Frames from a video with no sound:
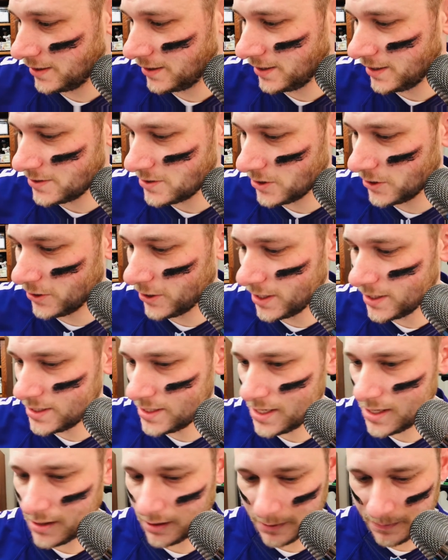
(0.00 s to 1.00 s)
That's a great
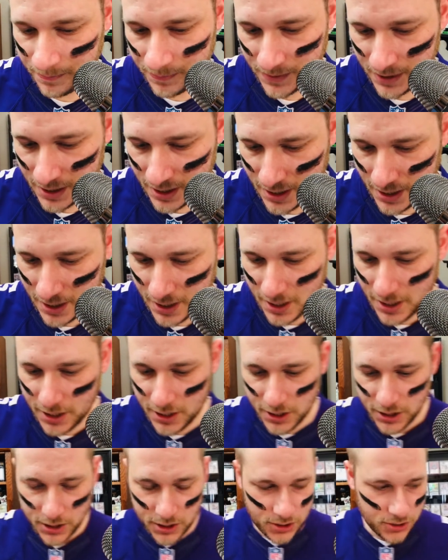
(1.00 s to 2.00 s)
deal.
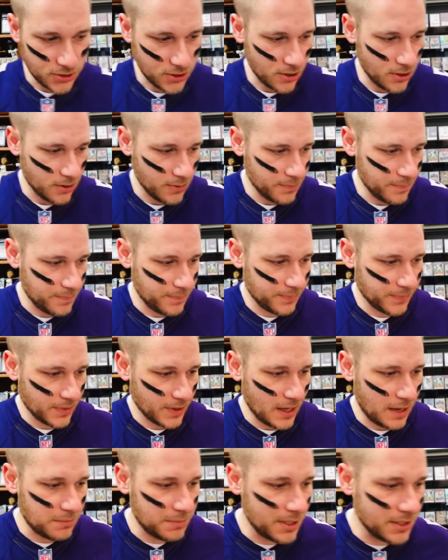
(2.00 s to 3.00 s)
So
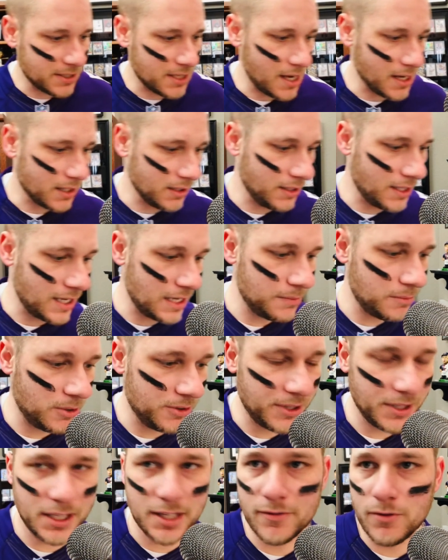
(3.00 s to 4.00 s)
I'm gonna talk a lot about
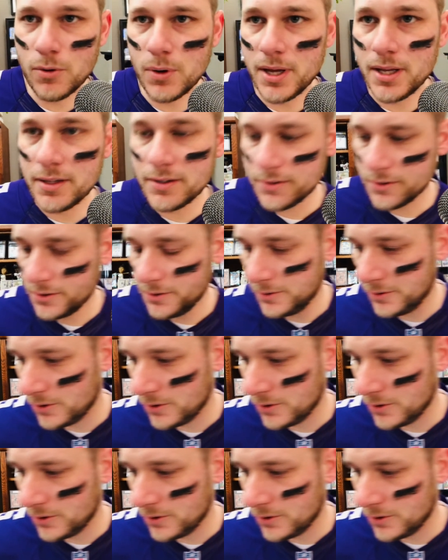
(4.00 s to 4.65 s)
the giveaways.